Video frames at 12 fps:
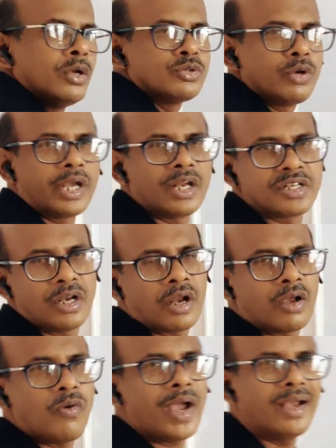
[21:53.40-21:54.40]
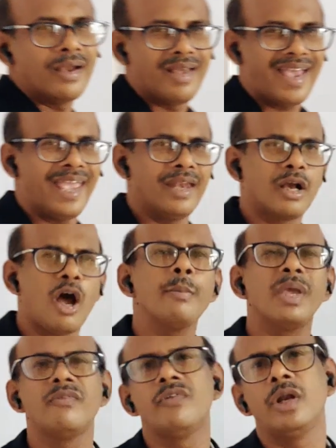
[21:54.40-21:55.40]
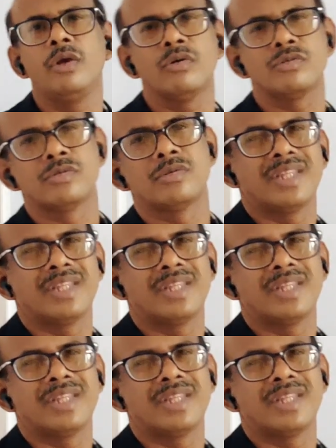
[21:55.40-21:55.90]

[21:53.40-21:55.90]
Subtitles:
So attention required. In coming videos,